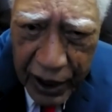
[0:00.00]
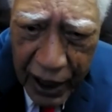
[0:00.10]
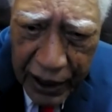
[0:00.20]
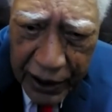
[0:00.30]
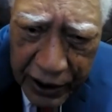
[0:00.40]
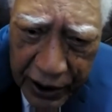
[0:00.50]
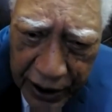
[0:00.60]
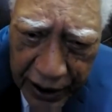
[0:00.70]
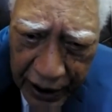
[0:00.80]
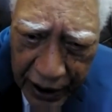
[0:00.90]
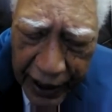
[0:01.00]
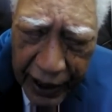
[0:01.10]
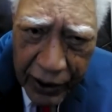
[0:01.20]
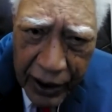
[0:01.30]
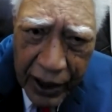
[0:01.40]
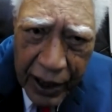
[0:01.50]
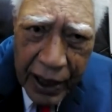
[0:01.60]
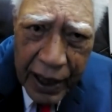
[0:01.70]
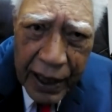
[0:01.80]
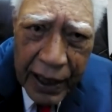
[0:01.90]
College in Atlanta,
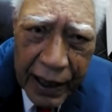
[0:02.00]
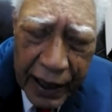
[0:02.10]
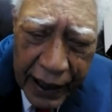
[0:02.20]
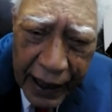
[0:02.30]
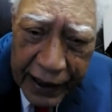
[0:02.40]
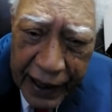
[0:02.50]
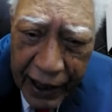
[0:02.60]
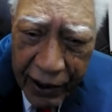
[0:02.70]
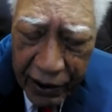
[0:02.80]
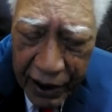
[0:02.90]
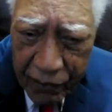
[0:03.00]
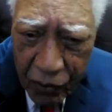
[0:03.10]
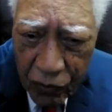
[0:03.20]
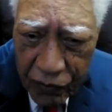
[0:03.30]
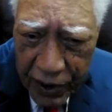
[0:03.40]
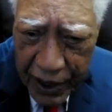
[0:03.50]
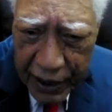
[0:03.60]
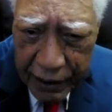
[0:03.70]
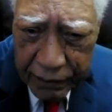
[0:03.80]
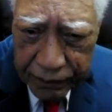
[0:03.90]
and I carried him over
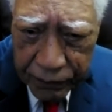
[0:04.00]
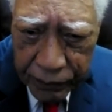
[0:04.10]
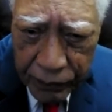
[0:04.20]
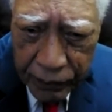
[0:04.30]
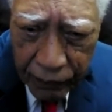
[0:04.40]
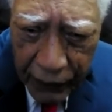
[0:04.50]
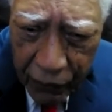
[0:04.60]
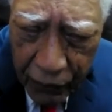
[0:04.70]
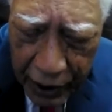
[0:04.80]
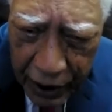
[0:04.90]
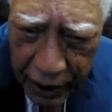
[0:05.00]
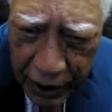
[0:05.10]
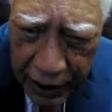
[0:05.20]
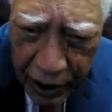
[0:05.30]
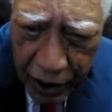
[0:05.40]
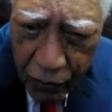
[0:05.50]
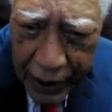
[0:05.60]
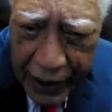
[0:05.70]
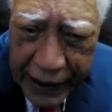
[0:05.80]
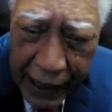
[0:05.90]
there. And, and
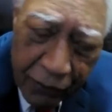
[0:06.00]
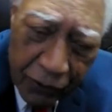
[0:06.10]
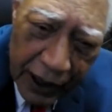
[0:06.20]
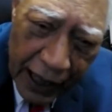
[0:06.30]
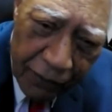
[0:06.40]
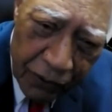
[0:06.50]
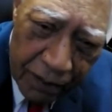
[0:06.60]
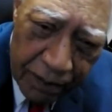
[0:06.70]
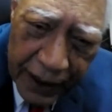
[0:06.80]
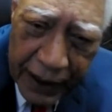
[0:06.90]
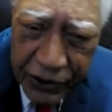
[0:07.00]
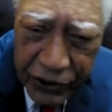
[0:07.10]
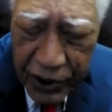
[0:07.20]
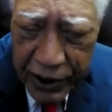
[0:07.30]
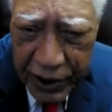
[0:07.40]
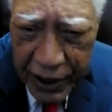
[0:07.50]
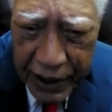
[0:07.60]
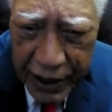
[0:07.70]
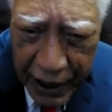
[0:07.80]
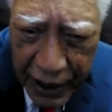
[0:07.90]
otherwise, I would I would have been in church
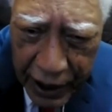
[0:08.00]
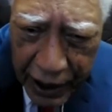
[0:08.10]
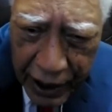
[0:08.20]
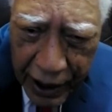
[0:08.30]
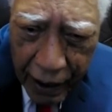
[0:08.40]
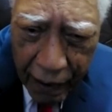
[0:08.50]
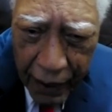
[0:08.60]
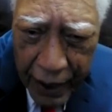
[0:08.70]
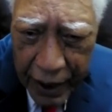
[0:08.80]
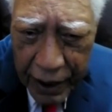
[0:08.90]
that day.